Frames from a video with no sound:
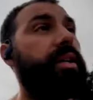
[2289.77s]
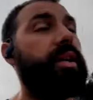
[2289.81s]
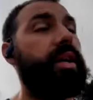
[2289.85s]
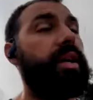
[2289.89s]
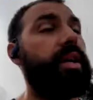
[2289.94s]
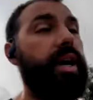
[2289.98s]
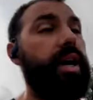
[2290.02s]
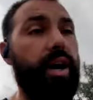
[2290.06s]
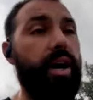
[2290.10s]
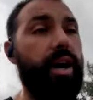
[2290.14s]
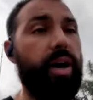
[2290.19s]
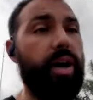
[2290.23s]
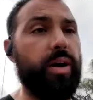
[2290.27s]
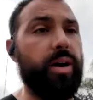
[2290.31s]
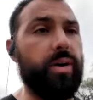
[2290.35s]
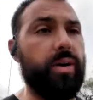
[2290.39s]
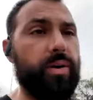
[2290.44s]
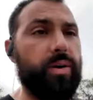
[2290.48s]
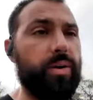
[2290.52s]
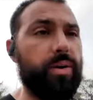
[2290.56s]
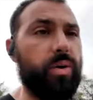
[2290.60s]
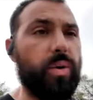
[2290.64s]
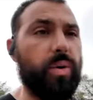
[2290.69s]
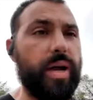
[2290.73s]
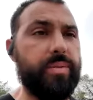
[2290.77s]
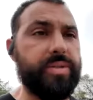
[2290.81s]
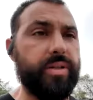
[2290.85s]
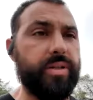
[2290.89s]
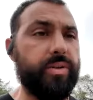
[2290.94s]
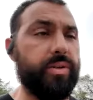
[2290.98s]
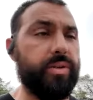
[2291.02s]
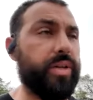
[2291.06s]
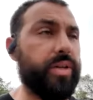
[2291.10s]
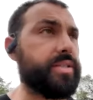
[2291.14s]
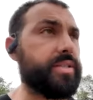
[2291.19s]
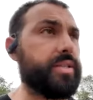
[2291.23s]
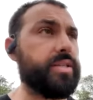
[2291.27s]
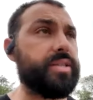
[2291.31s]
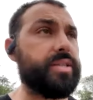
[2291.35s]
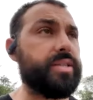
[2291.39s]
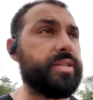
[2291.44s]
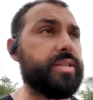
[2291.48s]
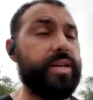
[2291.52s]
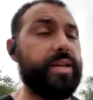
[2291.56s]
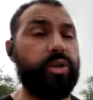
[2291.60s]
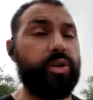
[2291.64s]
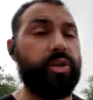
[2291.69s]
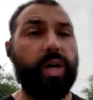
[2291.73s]
I know, I don't know why I'm telling you guys this, and
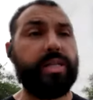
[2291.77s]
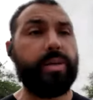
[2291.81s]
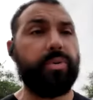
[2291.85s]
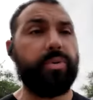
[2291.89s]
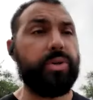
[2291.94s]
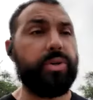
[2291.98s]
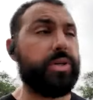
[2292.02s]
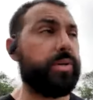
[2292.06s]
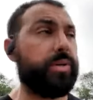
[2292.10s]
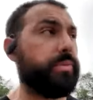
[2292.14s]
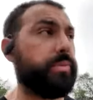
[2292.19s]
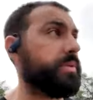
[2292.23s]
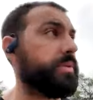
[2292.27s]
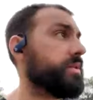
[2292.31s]
tricep push-ups.